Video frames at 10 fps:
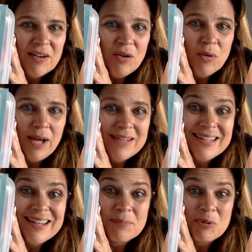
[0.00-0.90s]
Oh, I
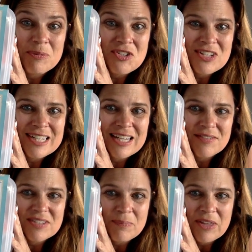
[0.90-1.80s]
did get permission to
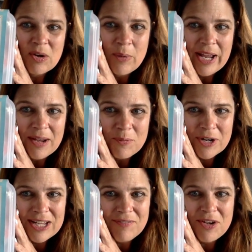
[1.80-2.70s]
give something away. We're
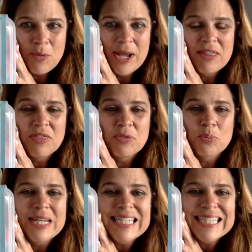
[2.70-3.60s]
giving away
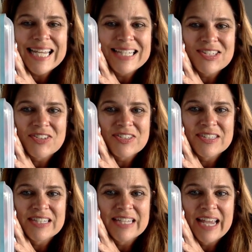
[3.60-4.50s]
three stencils
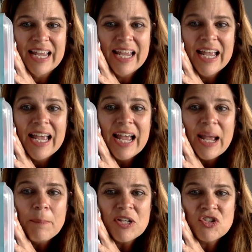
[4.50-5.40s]
today.
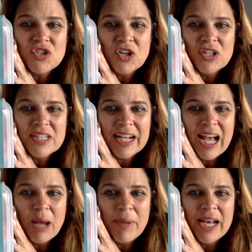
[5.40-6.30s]
Be sure to
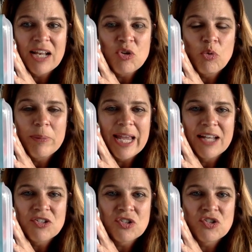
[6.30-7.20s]
comment and you will be
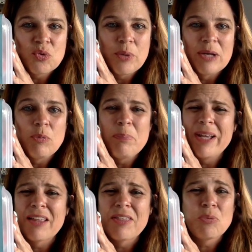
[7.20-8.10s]
entered to win. We
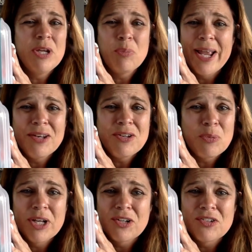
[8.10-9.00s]
pick three random
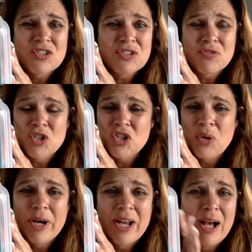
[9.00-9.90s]
winners just for
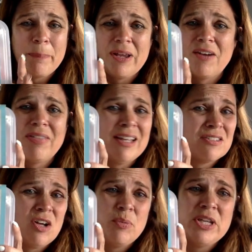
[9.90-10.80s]
showing up here.
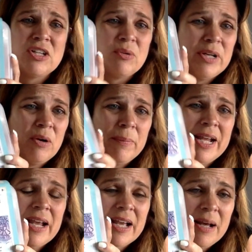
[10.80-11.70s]
That's all we do. We don't
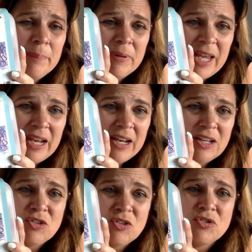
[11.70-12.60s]
make it complicated
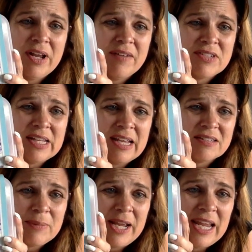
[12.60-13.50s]
and you don't have to
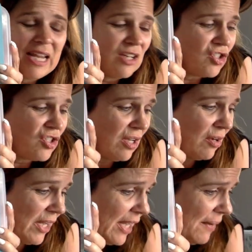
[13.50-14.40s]
guess my age,
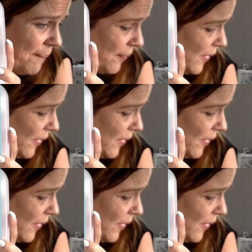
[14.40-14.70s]
okay?